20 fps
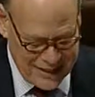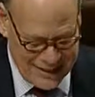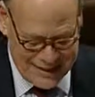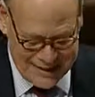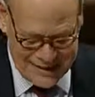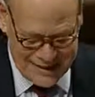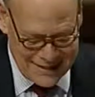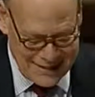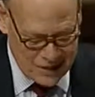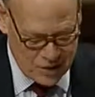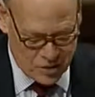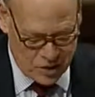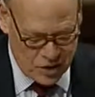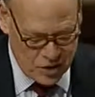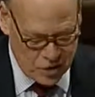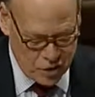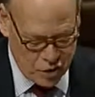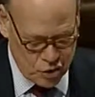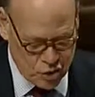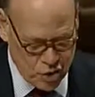is neither
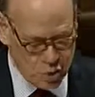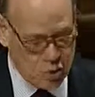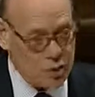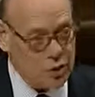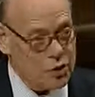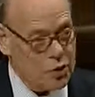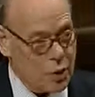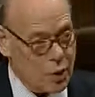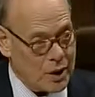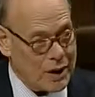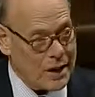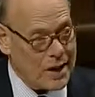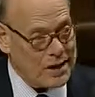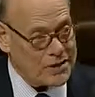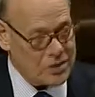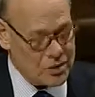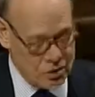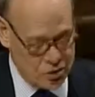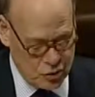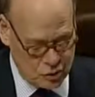unusual nor a
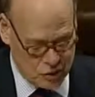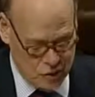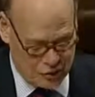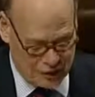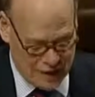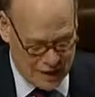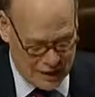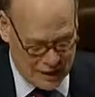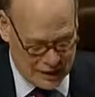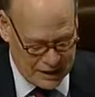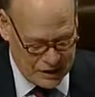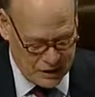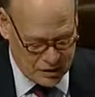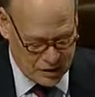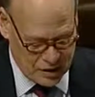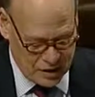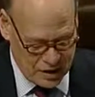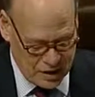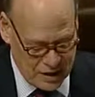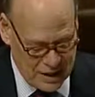constitutional
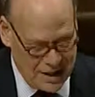violation,